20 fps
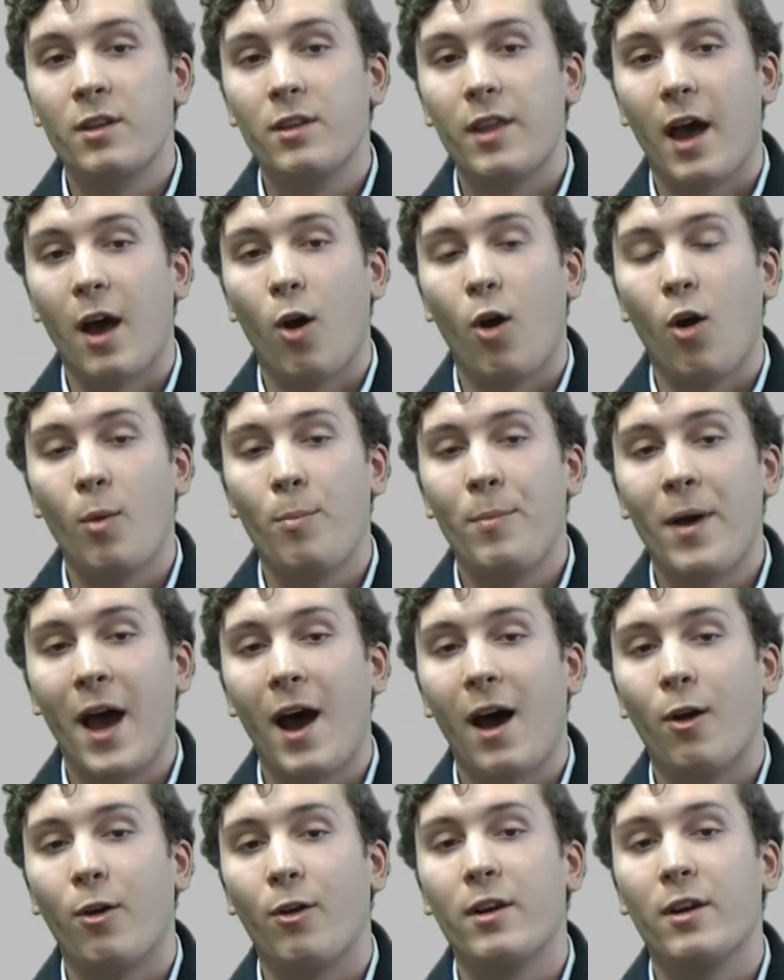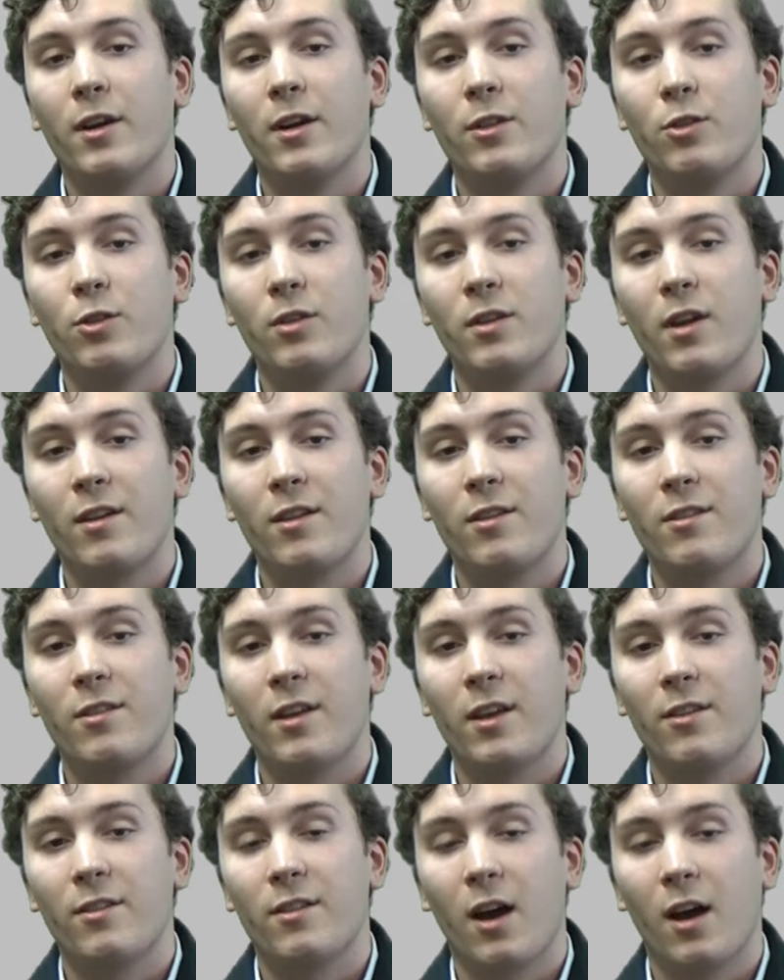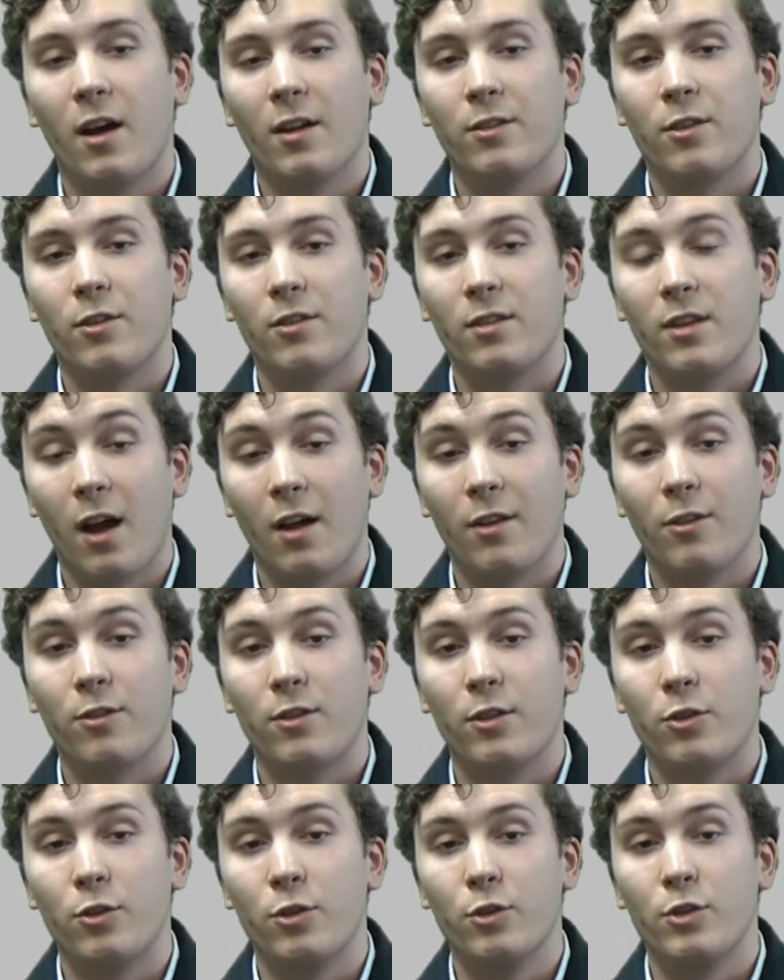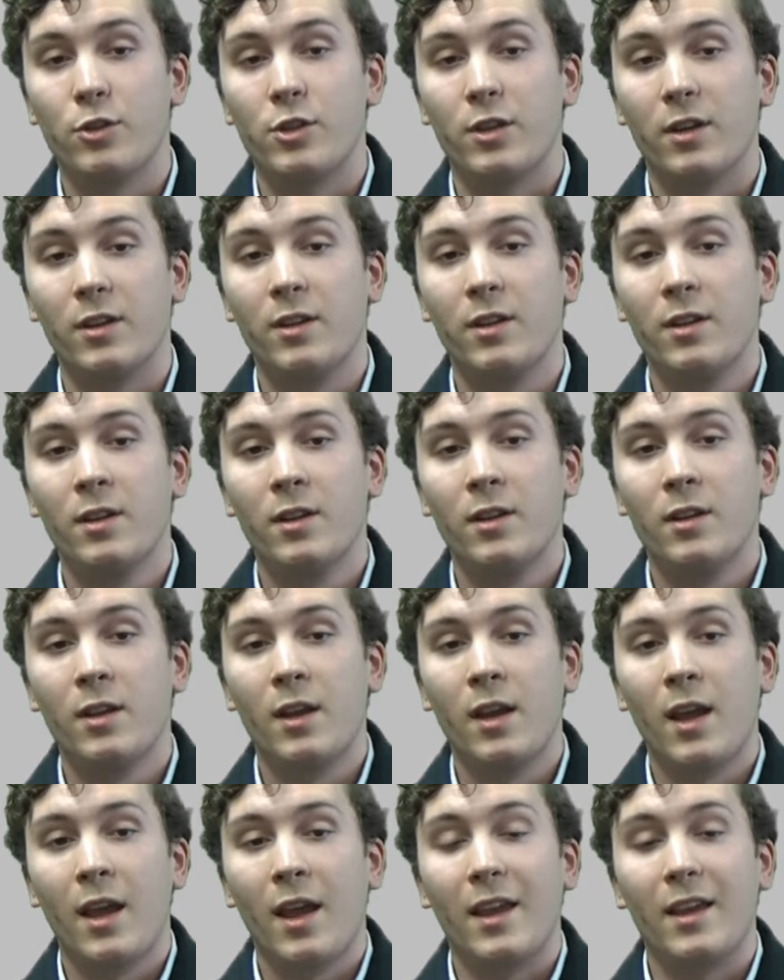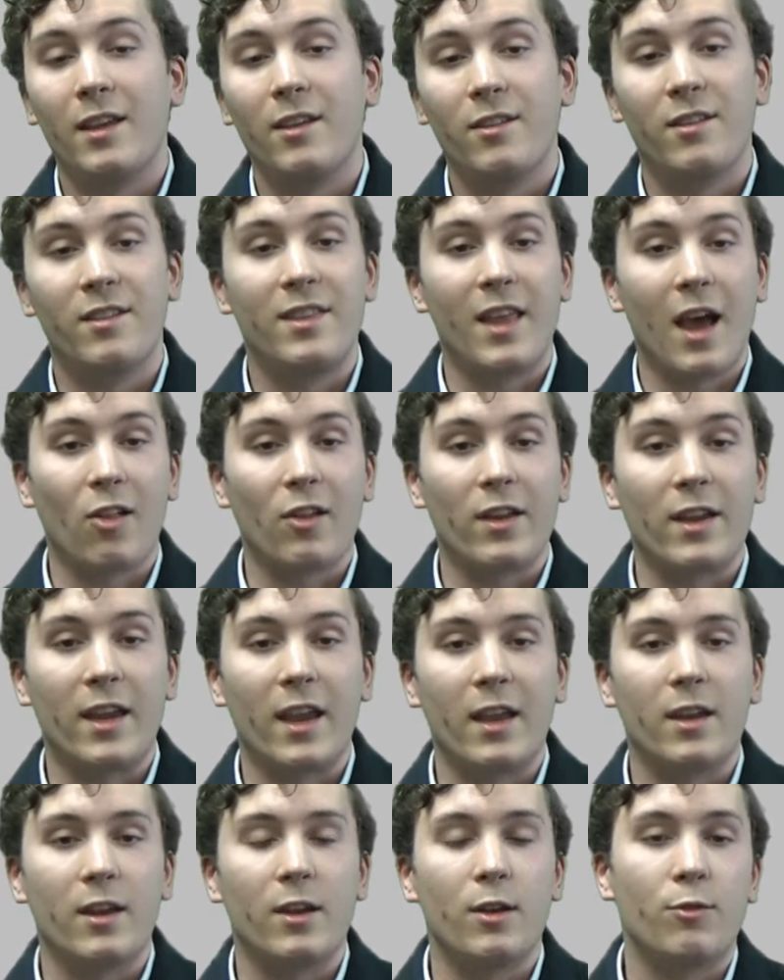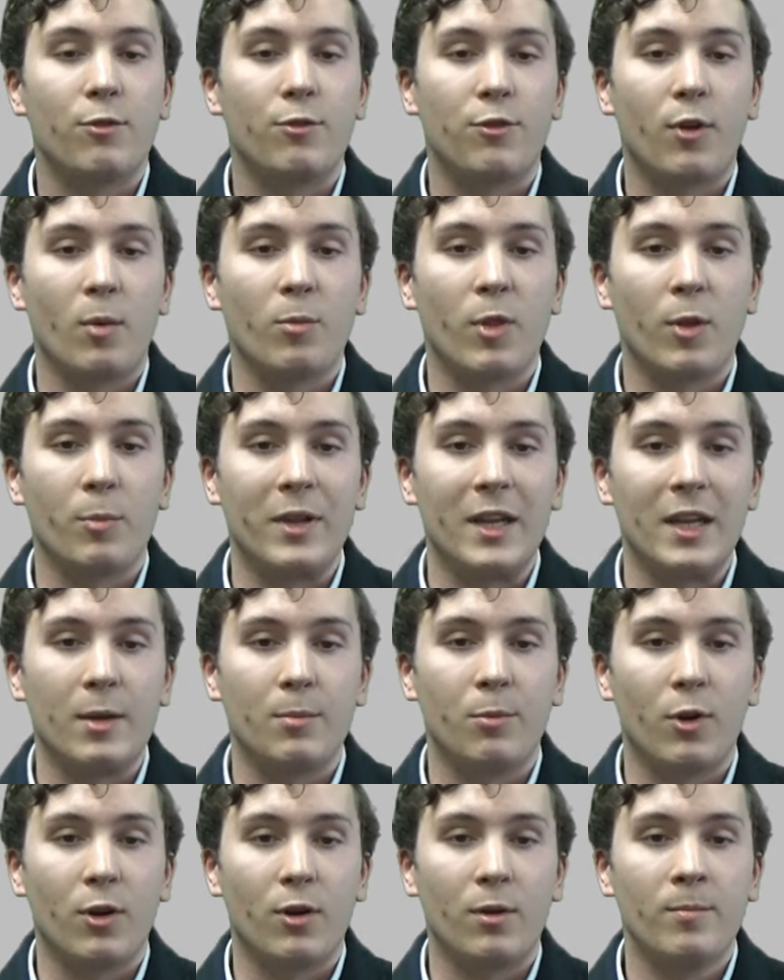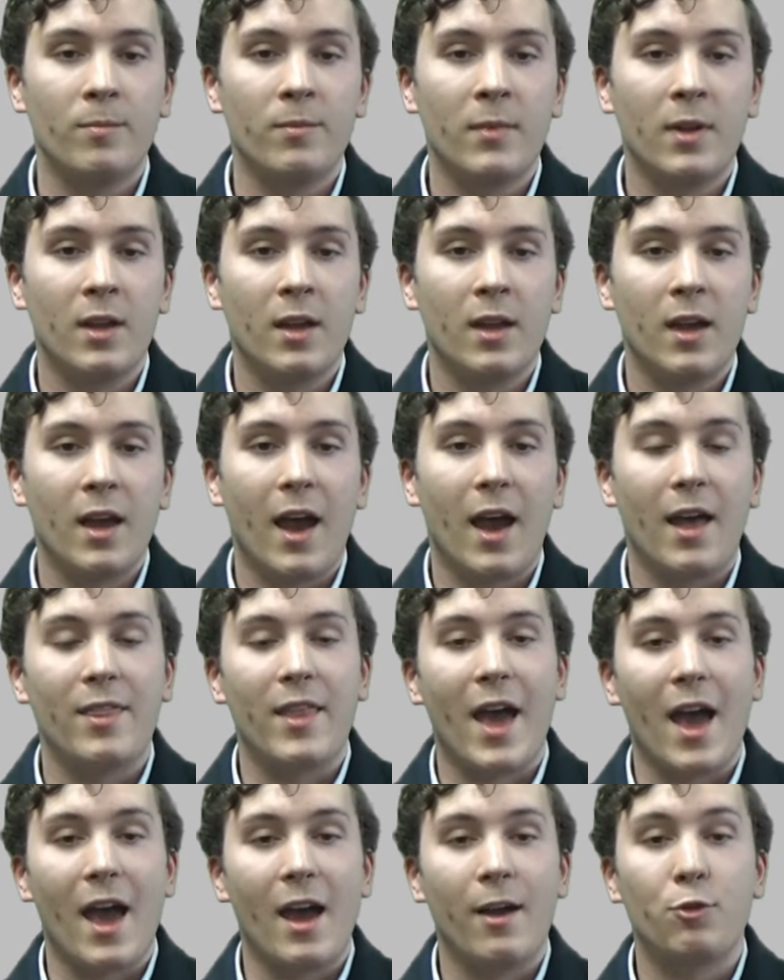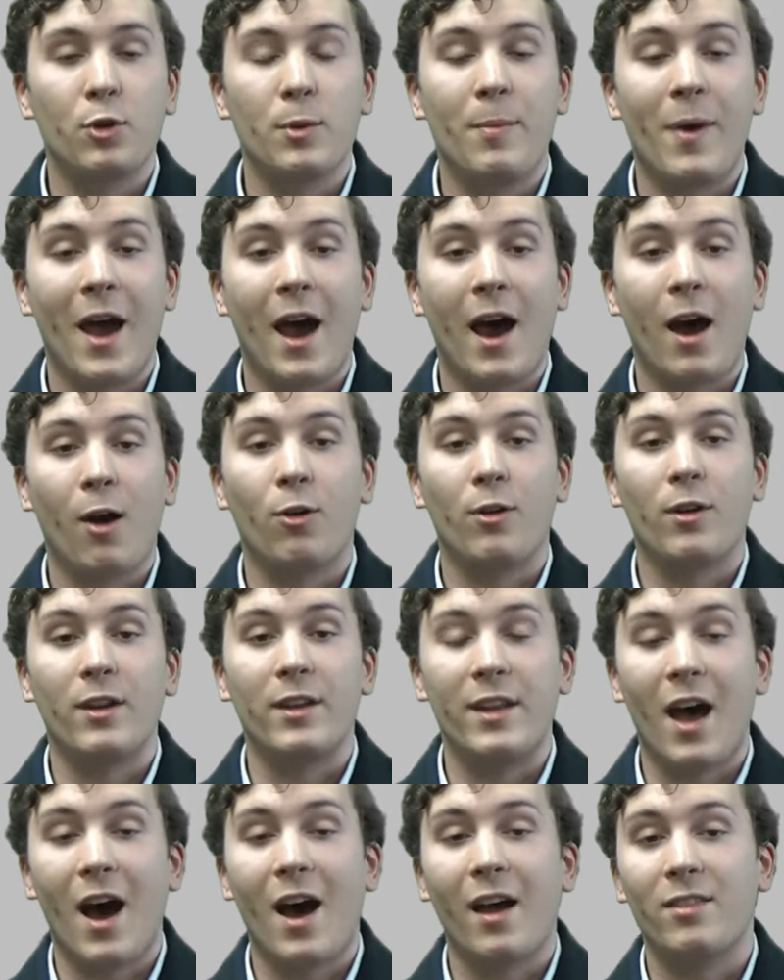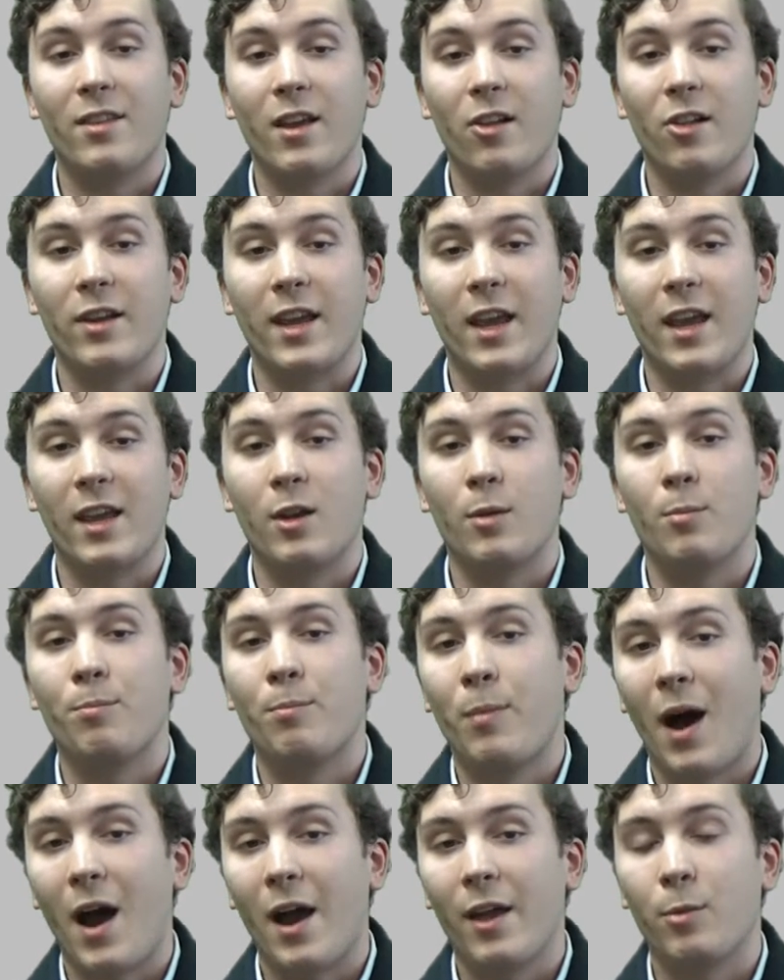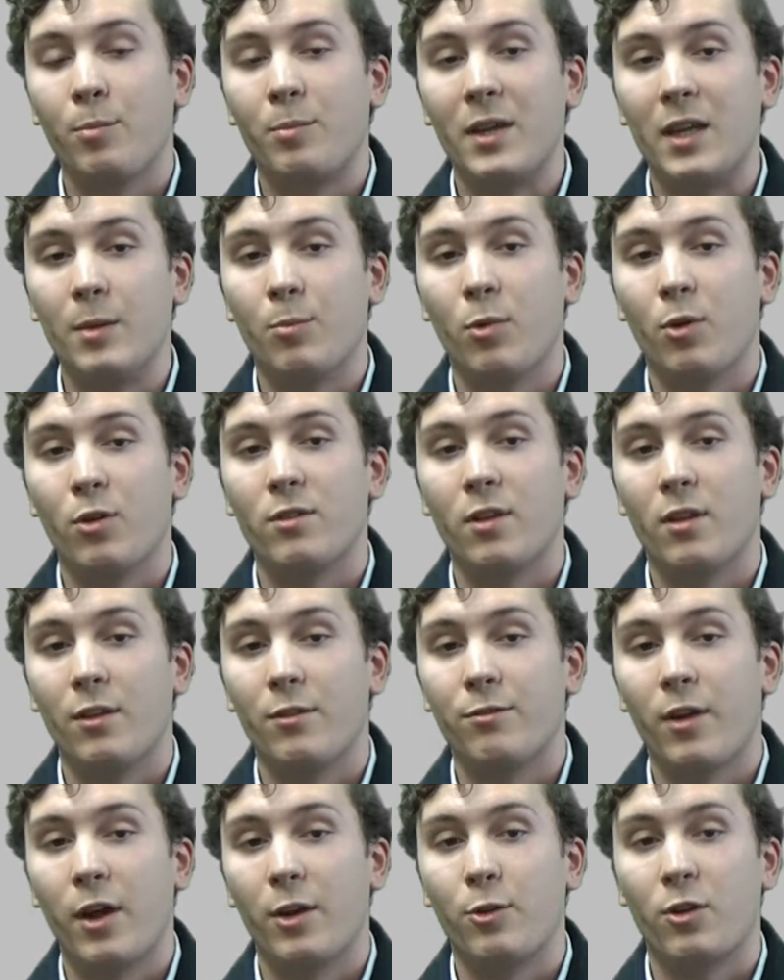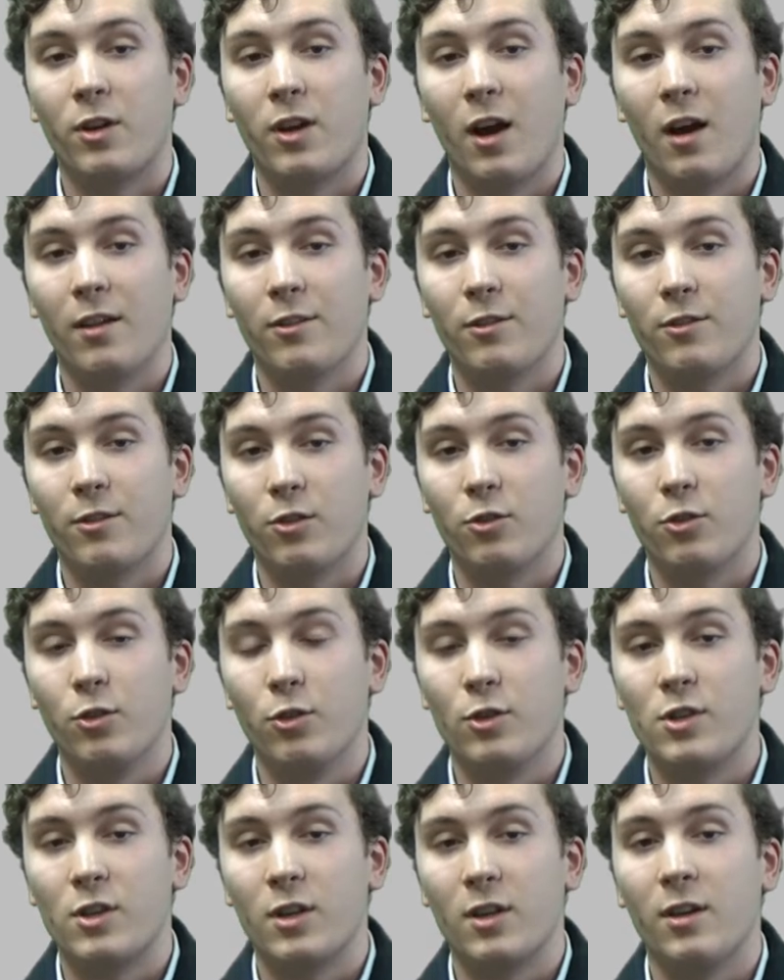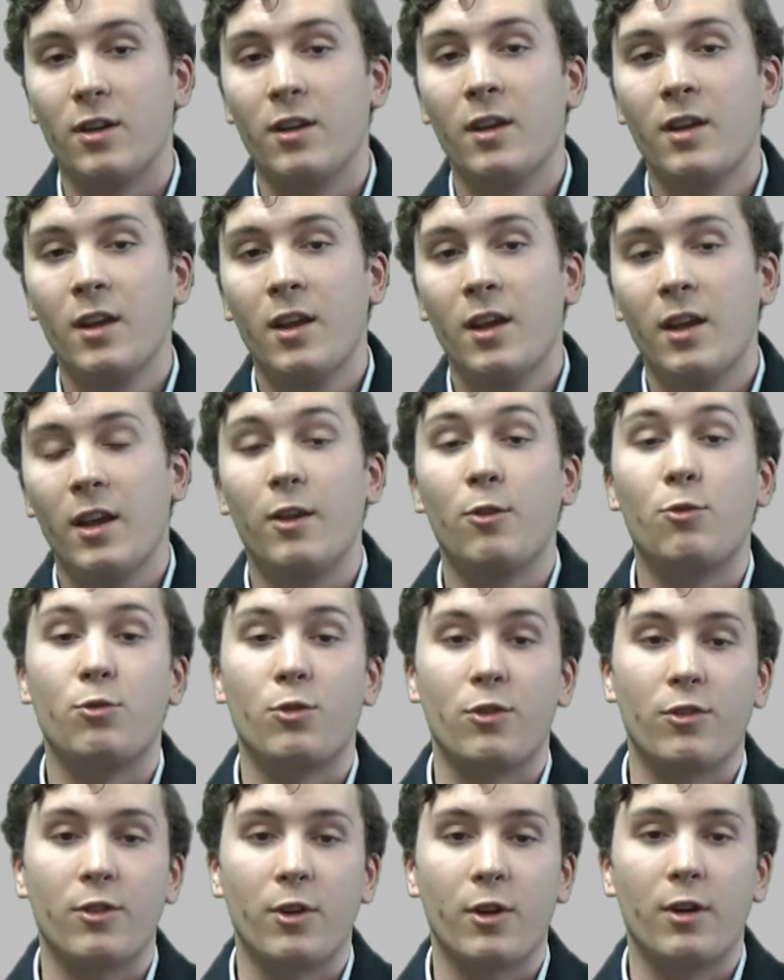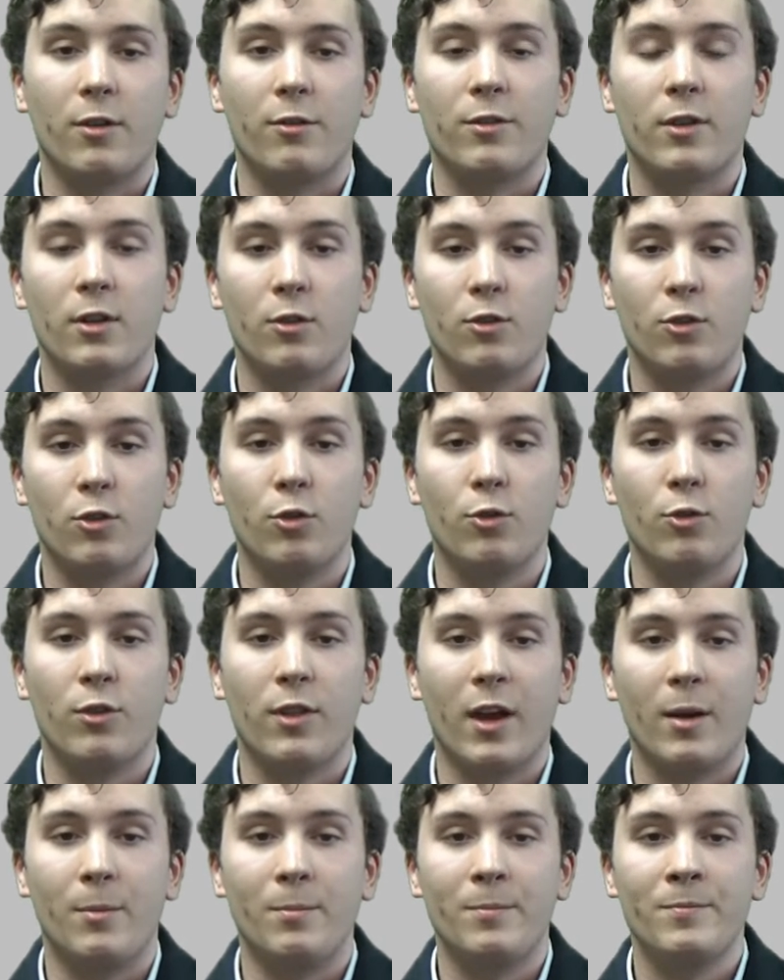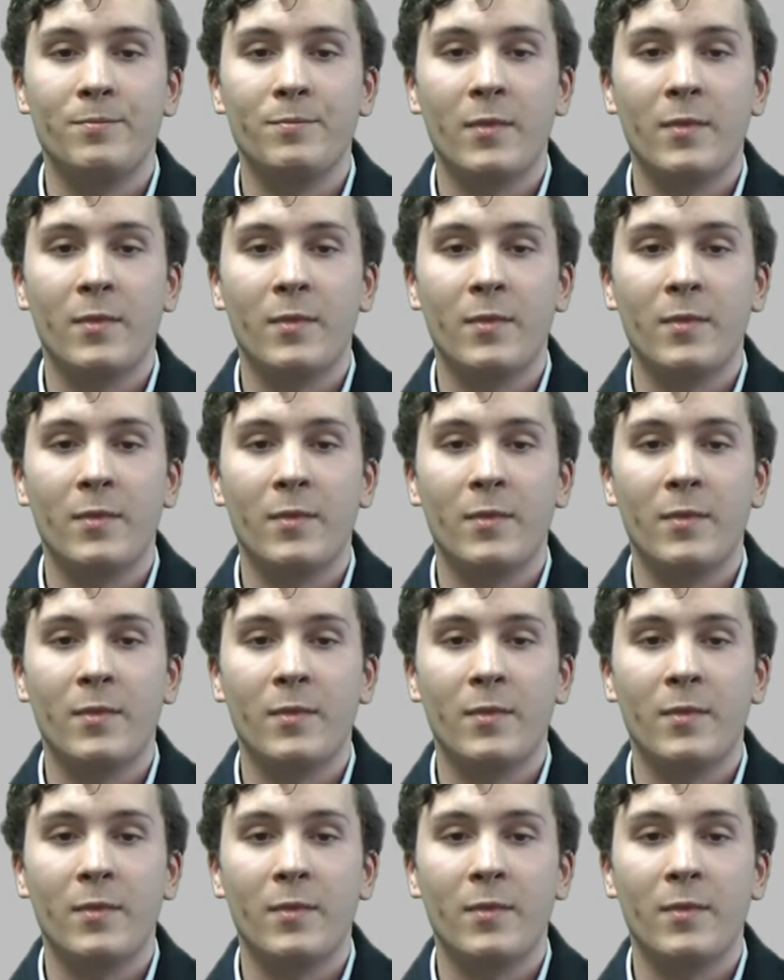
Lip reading: that all power in the United States Constitution is delegated from the people, and that every power not delegated by the people to the federal Constitution is reserved to them,